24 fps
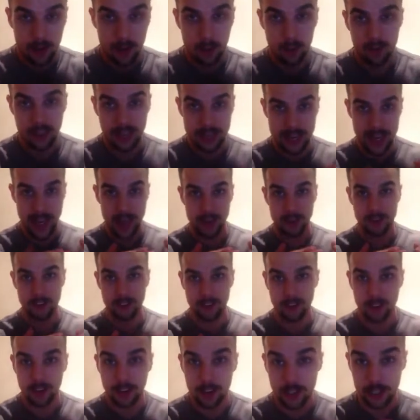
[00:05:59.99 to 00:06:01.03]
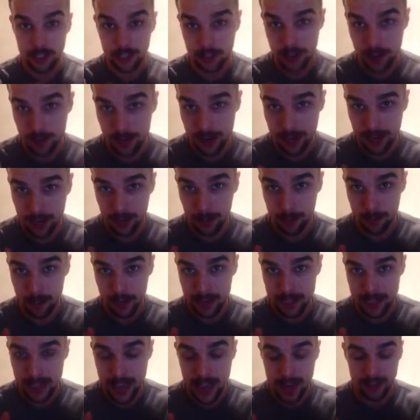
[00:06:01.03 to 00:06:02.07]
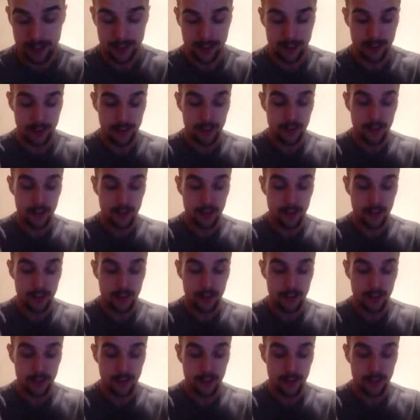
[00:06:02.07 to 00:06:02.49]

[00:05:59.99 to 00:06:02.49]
with a tent. You're going to start waking up in a tent.